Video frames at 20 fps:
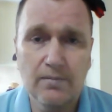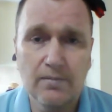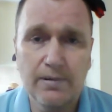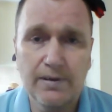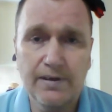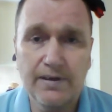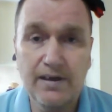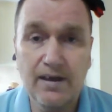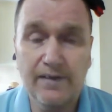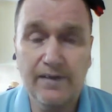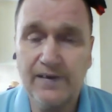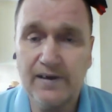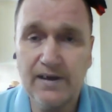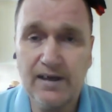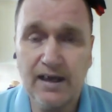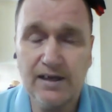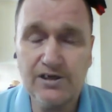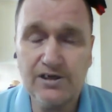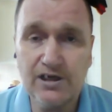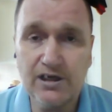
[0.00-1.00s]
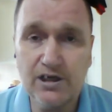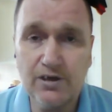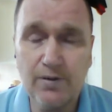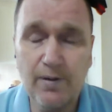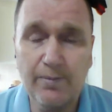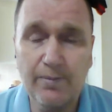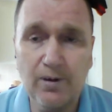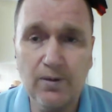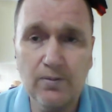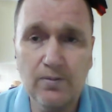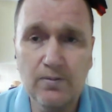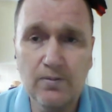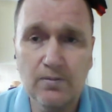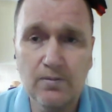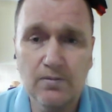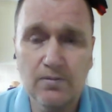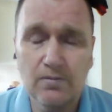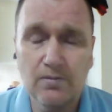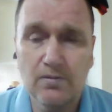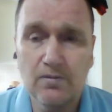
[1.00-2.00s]
but nothing actually criminal,
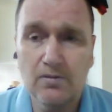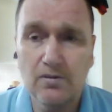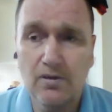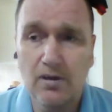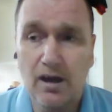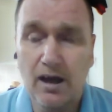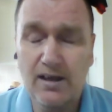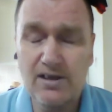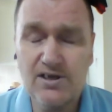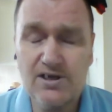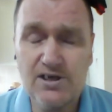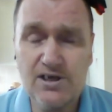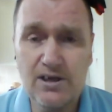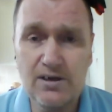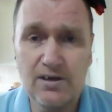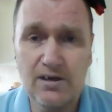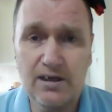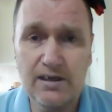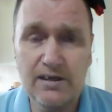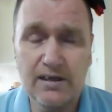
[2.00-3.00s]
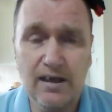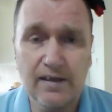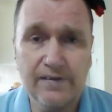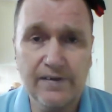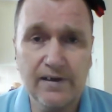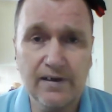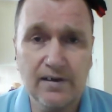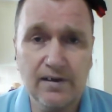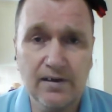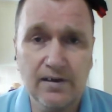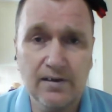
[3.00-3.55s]
and certainly nothing